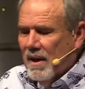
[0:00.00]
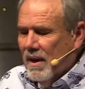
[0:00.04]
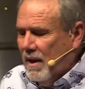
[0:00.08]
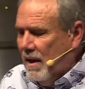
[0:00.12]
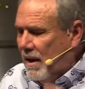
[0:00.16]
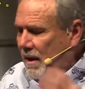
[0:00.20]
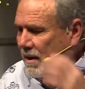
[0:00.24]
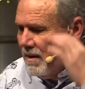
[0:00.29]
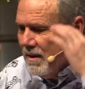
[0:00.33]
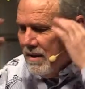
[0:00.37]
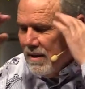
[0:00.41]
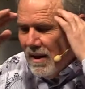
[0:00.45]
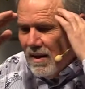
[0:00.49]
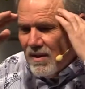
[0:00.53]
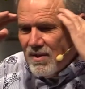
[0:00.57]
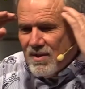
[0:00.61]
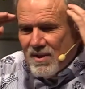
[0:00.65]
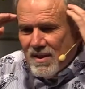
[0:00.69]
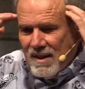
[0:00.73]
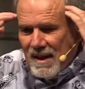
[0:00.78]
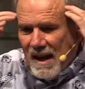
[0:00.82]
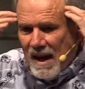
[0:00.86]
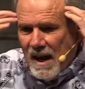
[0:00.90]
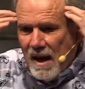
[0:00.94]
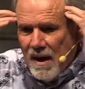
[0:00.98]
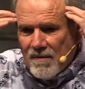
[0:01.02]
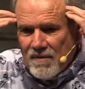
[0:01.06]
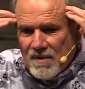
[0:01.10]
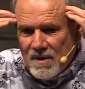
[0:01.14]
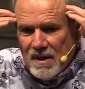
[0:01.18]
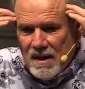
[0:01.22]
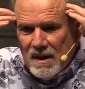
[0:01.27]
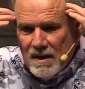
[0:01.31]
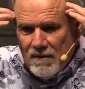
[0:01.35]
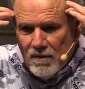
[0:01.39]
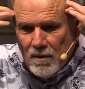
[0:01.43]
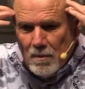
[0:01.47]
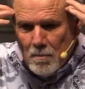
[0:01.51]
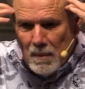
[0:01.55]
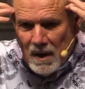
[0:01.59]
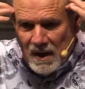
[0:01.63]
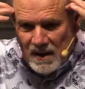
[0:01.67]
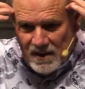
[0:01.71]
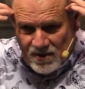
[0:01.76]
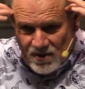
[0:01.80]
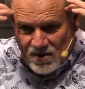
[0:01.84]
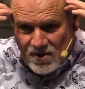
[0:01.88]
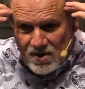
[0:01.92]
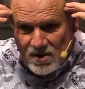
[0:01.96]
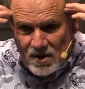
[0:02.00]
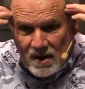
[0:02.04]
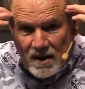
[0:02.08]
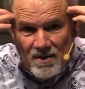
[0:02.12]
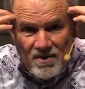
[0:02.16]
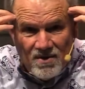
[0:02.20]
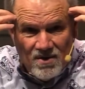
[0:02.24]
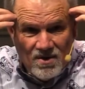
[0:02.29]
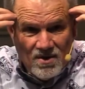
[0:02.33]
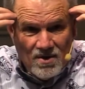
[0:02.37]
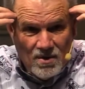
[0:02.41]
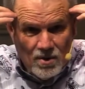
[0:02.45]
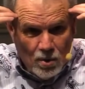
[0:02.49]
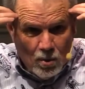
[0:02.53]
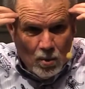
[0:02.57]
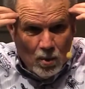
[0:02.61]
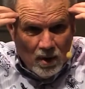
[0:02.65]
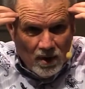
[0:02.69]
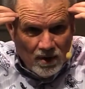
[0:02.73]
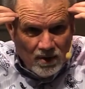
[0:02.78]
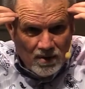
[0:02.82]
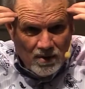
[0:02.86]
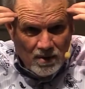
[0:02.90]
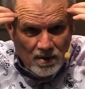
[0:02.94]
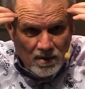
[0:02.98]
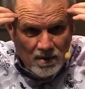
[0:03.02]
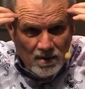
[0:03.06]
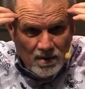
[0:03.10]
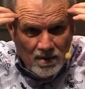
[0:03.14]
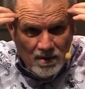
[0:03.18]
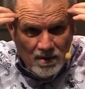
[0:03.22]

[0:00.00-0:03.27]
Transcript: it doesn't have to even make sense to us.